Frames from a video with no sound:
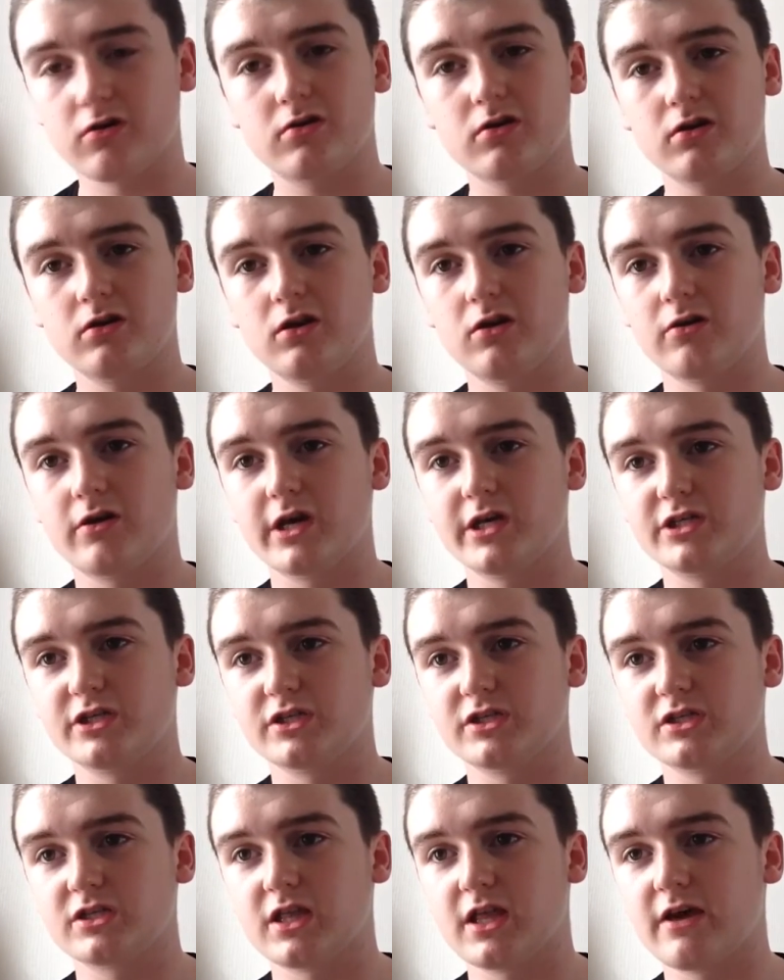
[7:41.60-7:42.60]

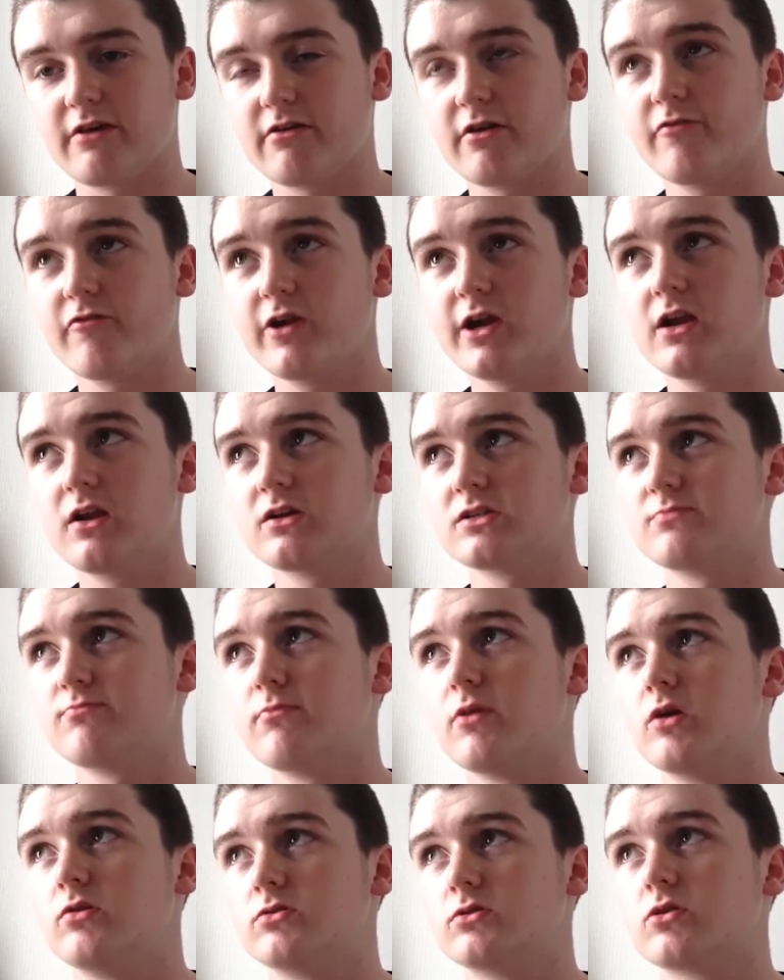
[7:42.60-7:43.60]
locations in there, and I realise
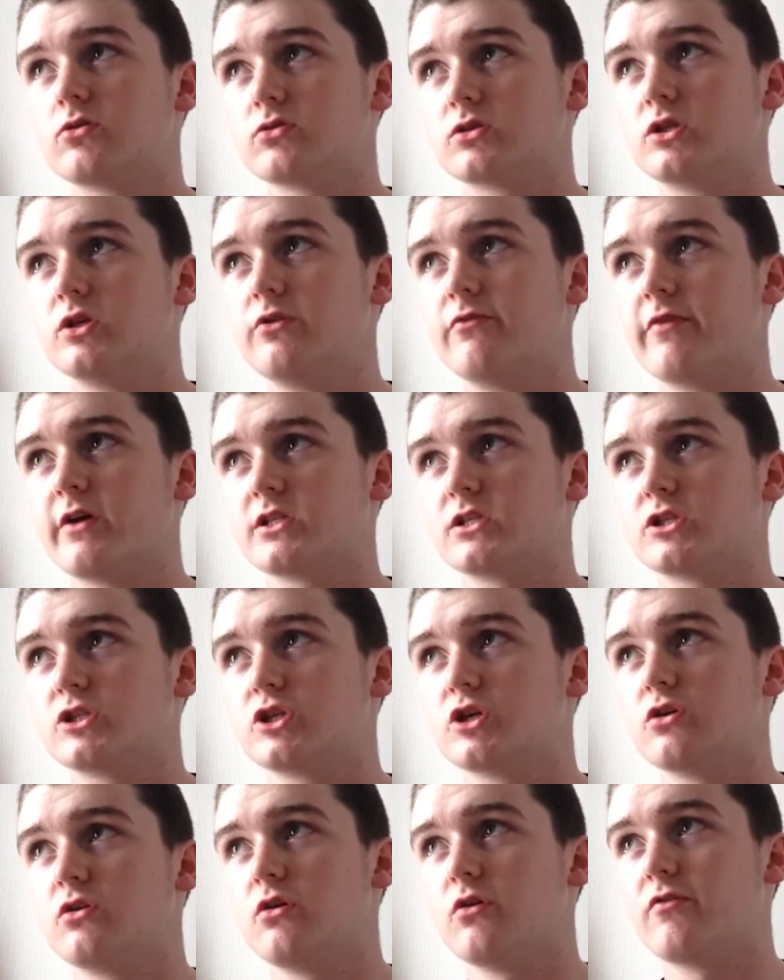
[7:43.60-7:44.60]
most Doctor Who fans are
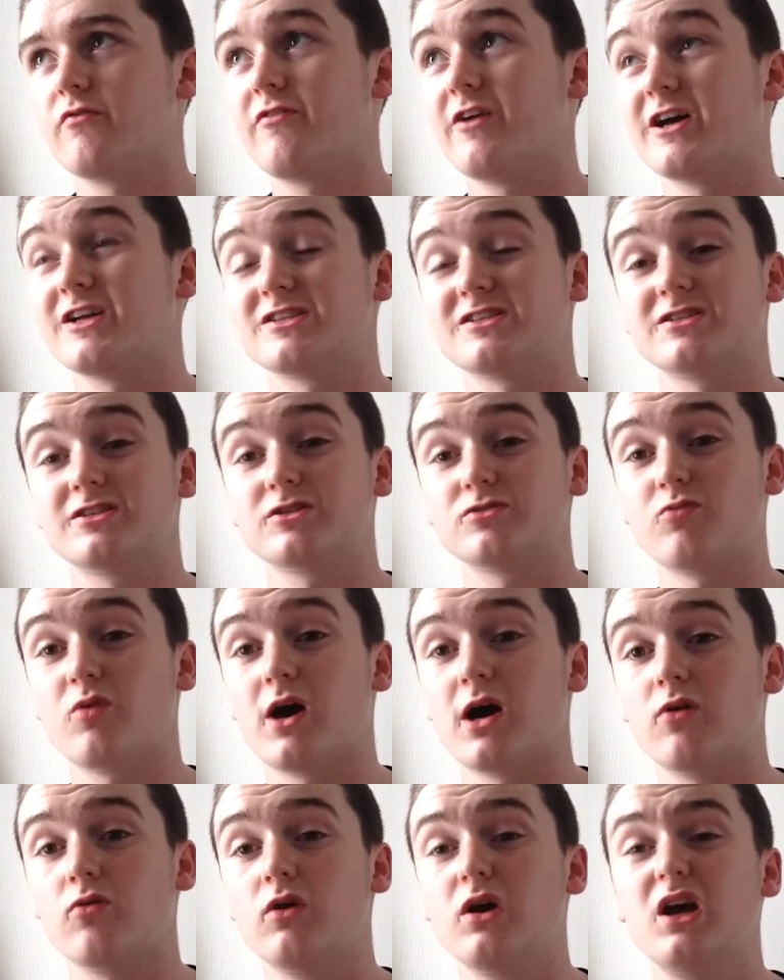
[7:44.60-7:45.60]
Sherlock fans as
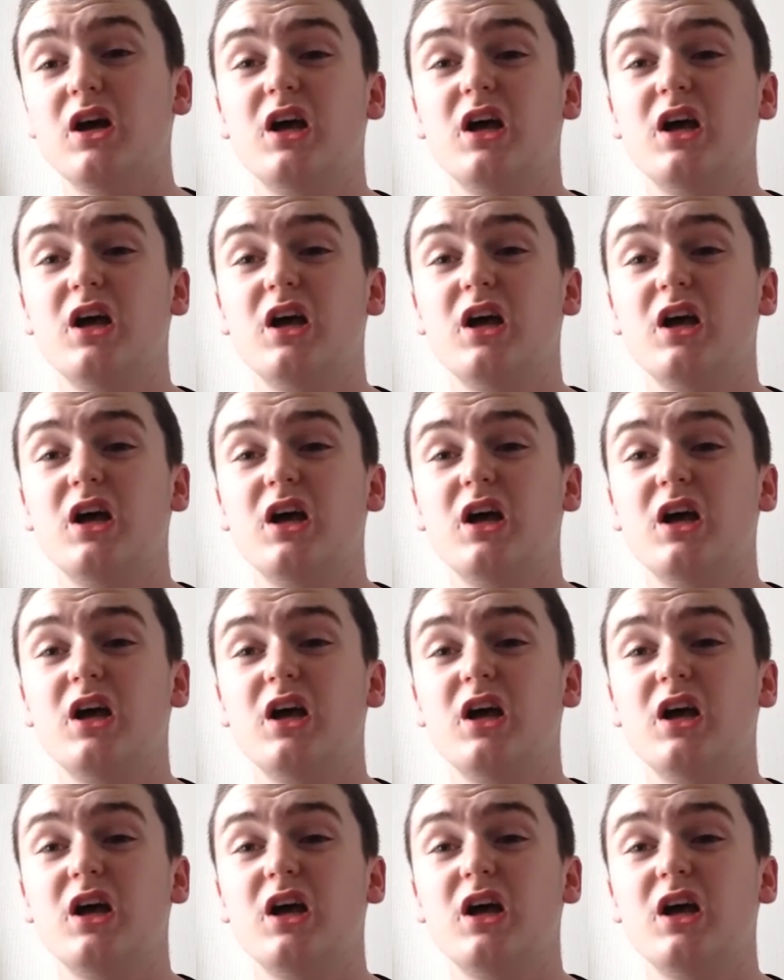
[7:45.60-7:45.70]
well.